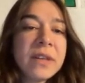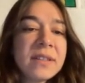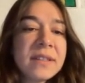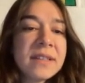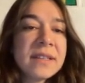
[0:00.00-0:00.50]

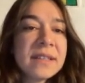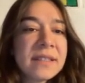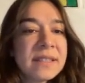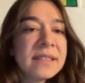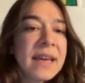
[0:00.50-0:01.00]
with
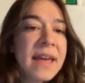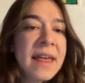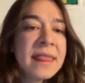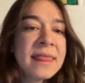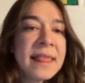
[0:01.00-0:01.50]

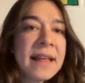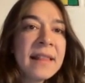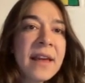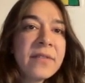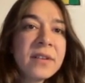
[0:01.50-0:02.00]
10,
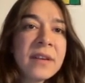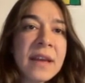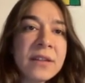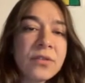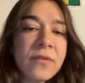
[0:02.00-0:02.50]

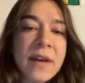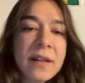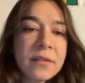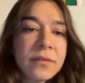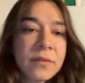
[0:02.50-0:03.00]
11, and
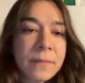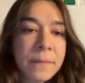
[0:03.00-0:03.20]
12.